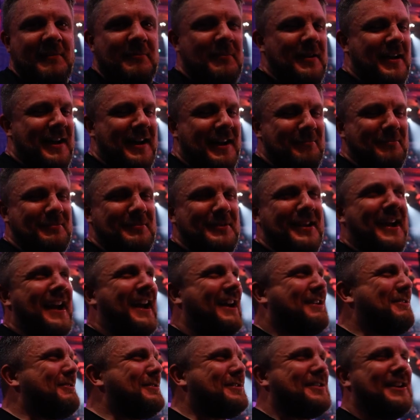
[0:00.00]
Yeah,
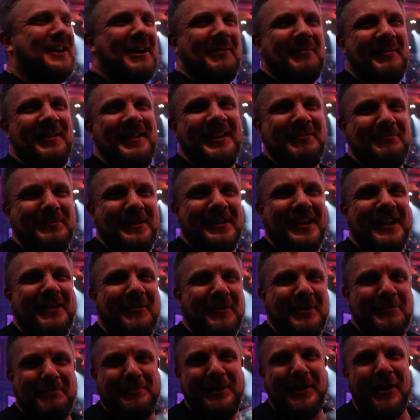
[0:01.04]
of course I am.
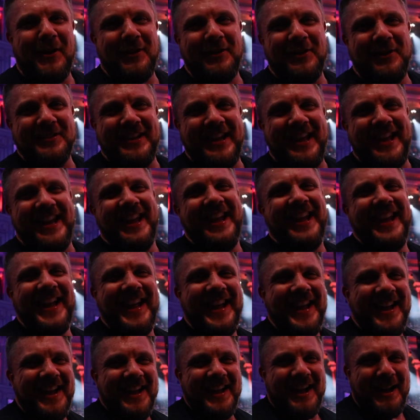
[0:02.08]
I've been on it all day.
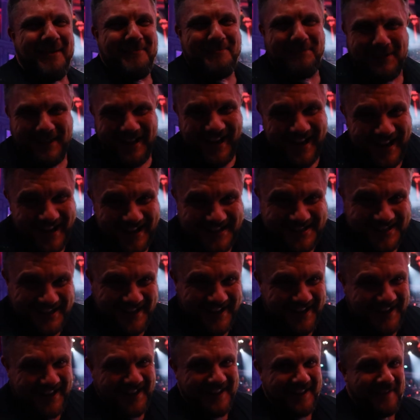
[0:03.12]
I'm
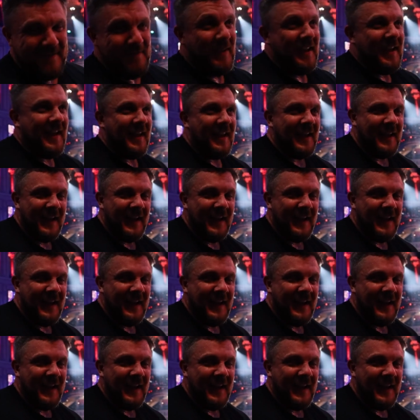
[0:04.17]
blazing.